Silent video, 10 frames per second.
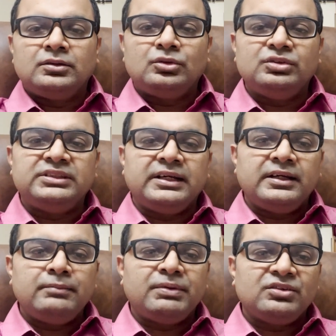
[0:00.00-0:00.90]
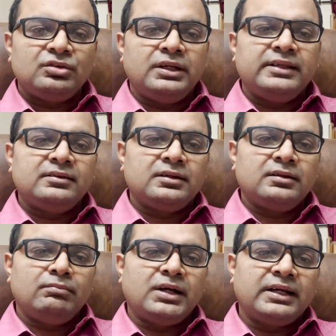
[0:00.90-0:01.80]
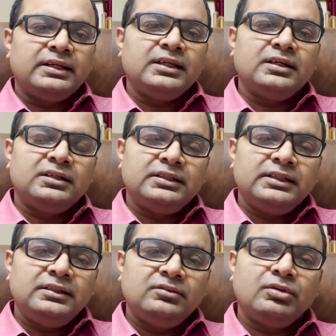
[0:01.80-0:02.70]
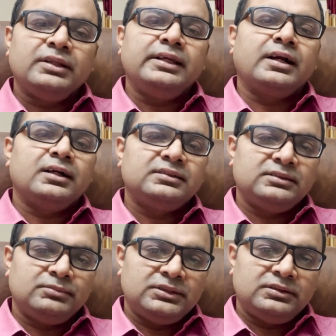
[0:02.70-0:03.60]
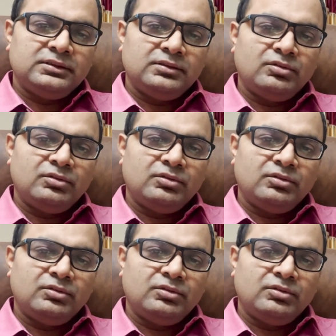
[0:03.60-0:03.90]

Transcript: to generate personalized marketing content for their customers.